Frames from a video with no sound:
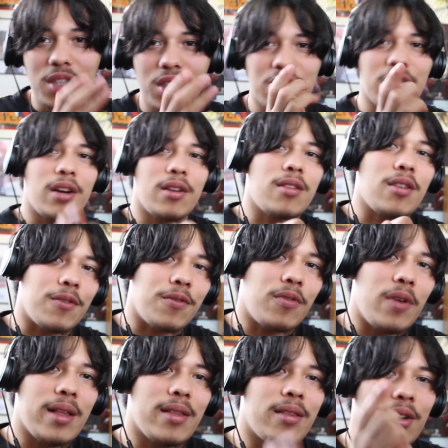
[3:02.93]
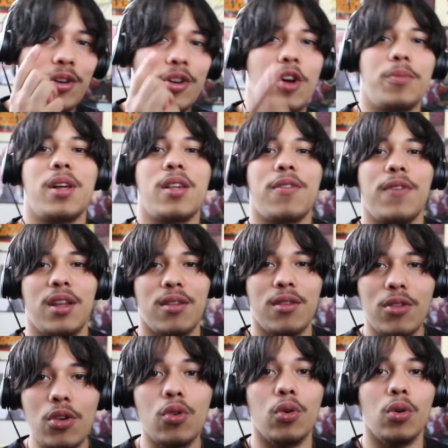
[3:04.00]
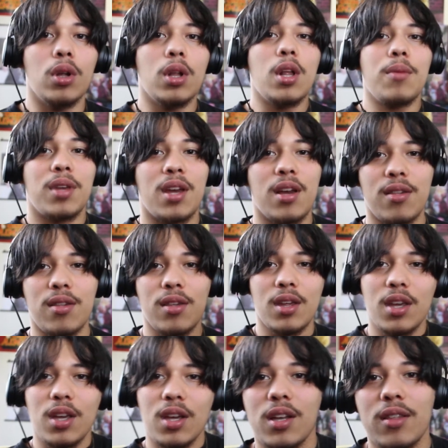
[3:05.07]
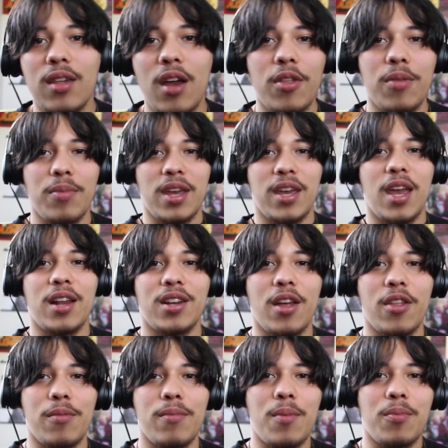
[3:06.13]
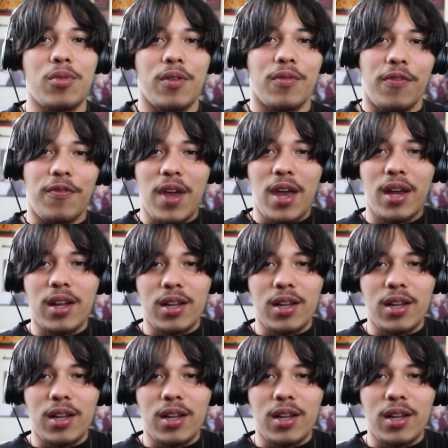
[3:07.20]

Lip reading: and share it to your friends that are Noblesse fans too. Because tell them they gained another member of the fan